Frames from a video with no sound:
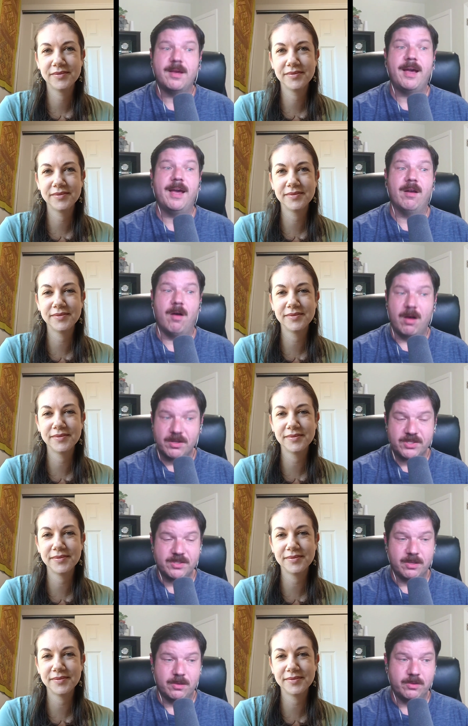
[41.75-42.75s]
Speaker 1: And
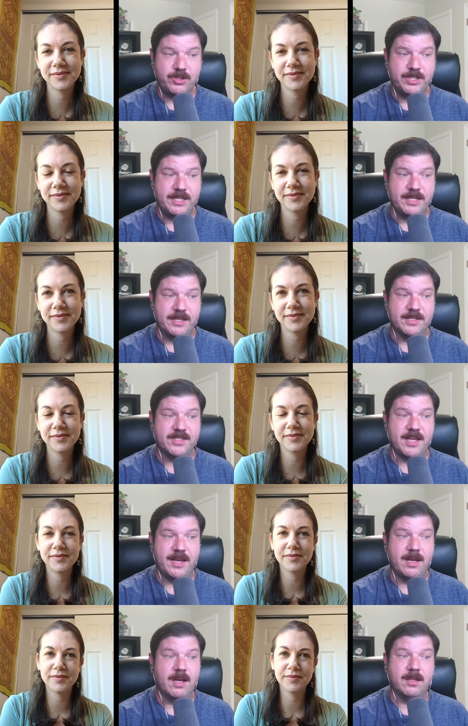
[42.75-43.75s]
also, she is
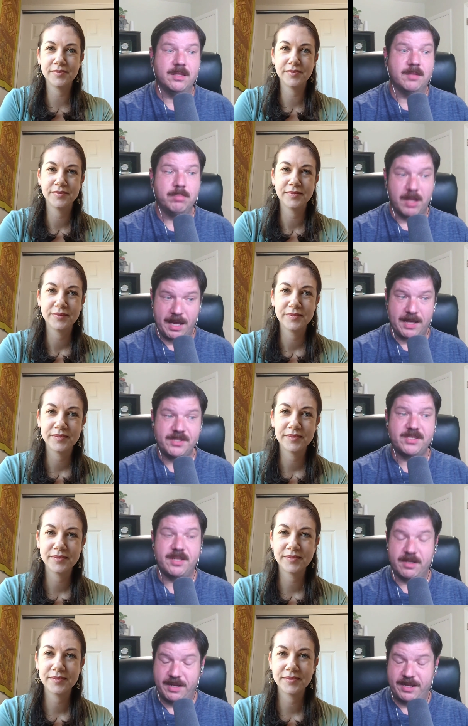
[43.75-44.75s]
a
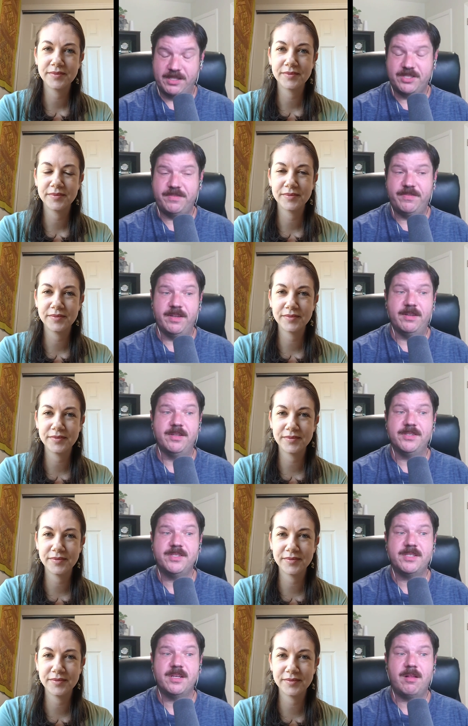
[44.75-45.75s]
Blast dance
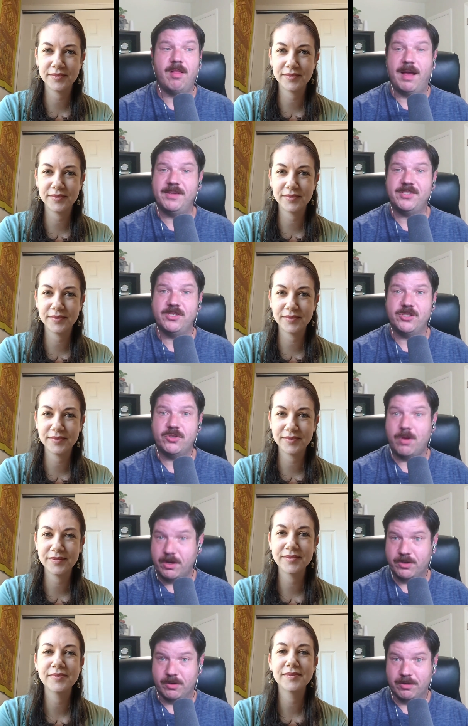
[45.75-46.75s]
fitness class
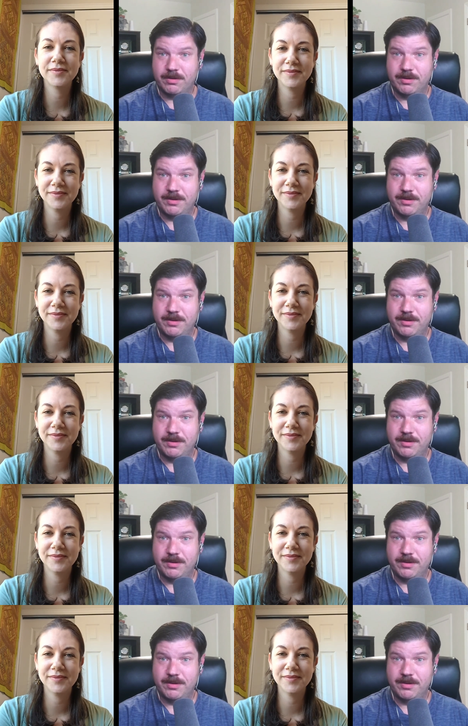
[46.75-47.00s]
instructor.